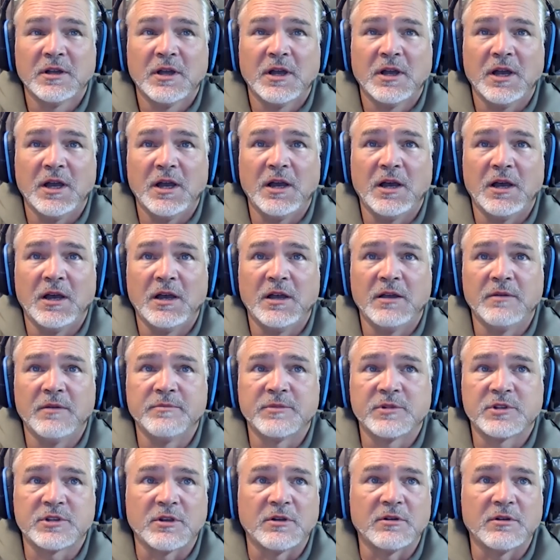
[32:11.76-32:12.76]

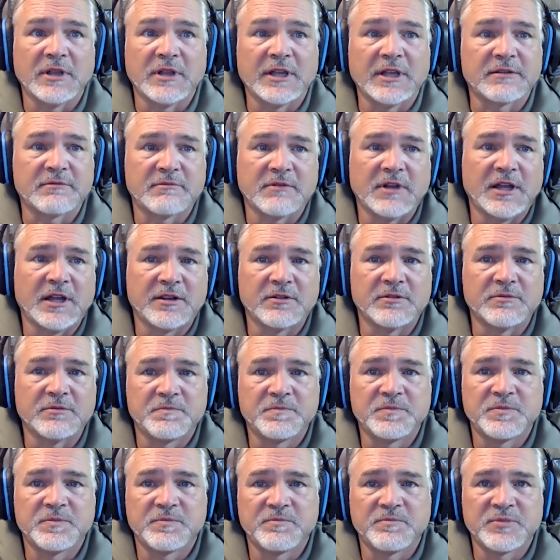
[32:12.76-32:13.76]
So like other
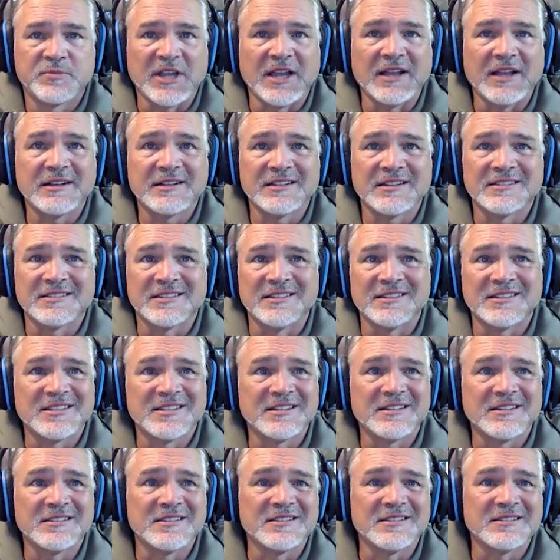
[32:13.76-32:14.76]
scientists and
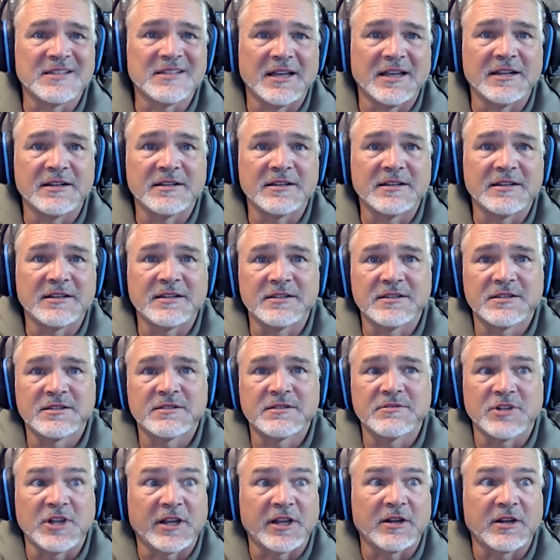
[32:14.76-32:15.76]
citizen scientists
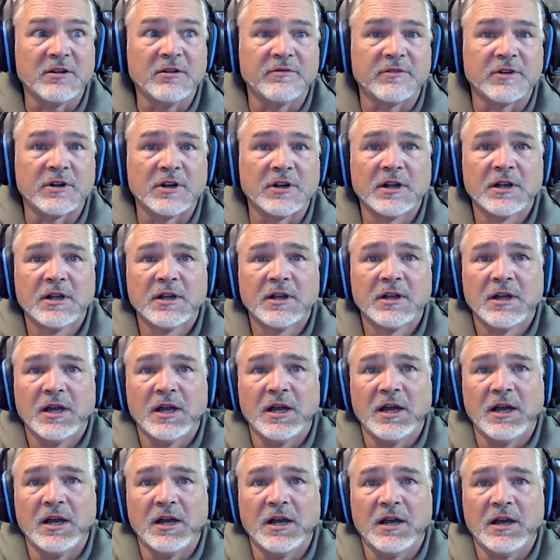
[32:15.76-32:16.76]
check it over.
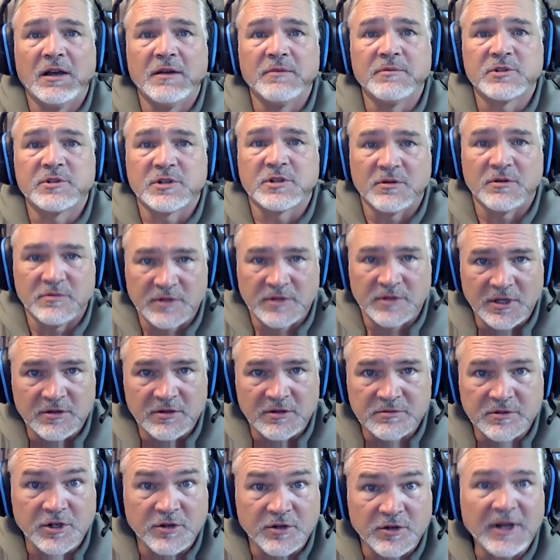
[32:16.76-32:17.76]
So they'll
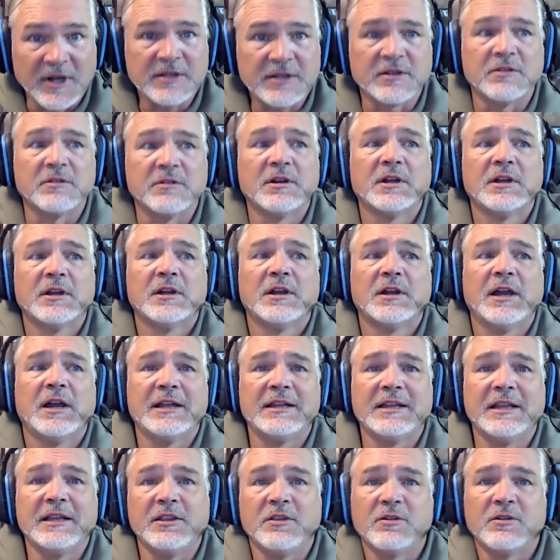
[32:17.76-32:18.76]
correct you. And
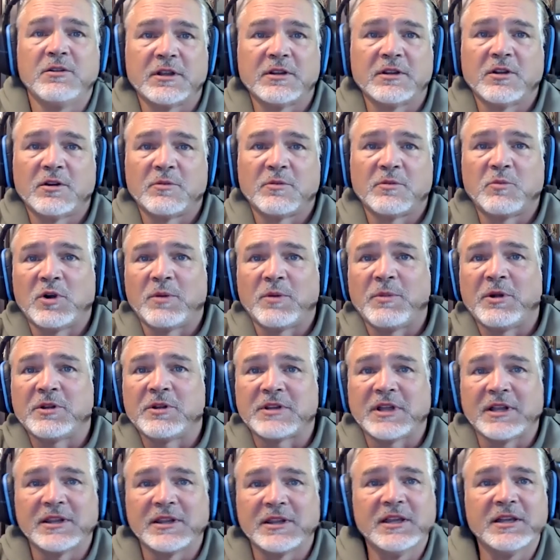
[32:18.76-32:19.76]
then you can learn more about
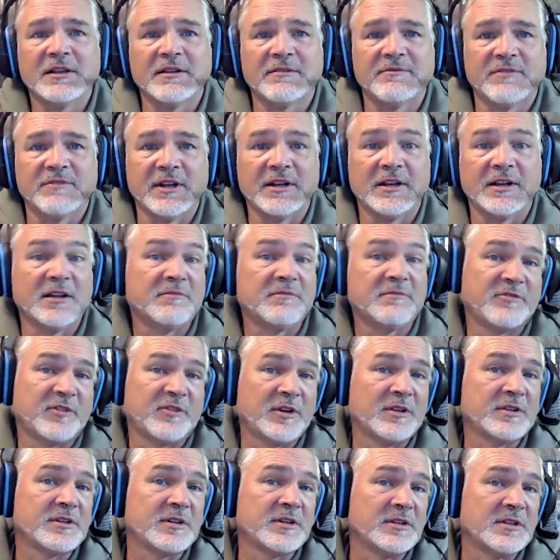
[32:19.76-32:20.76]
that thing and find out, for
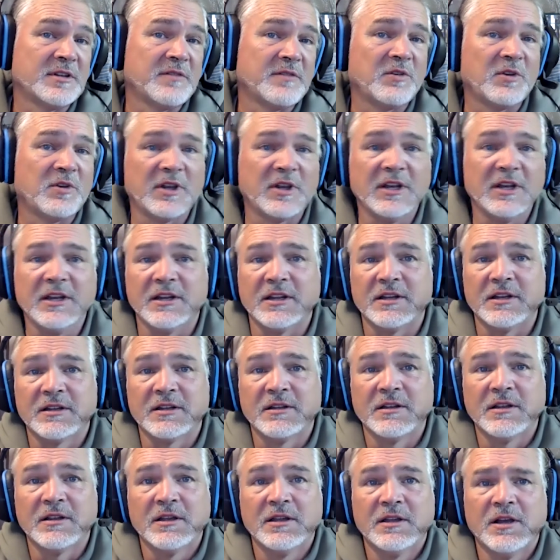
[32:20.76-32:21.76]
instance, if you can eat it.
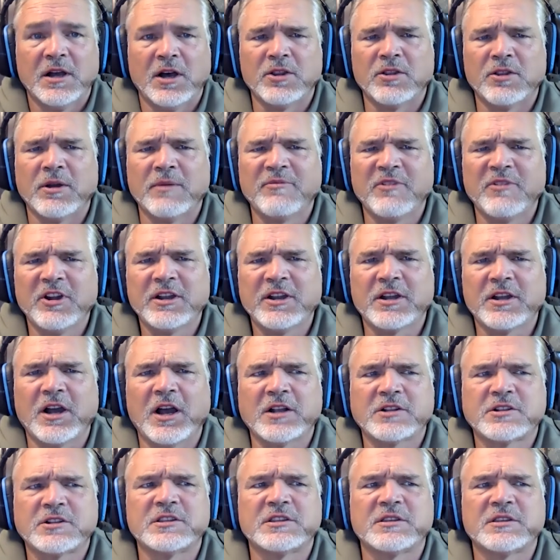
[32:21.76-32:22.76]
Although I'm very
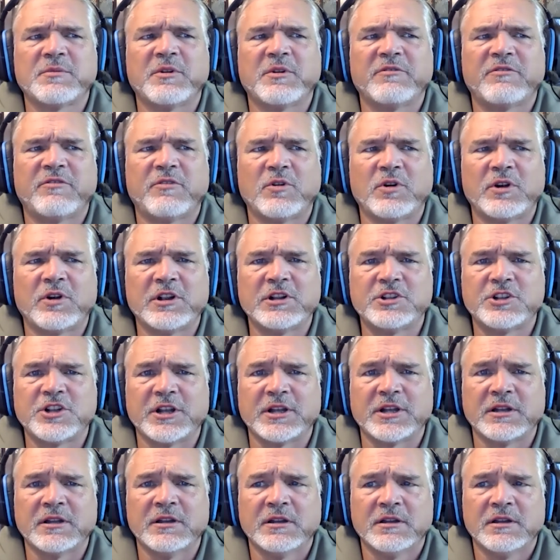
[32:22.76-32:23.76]
cautious about foraging.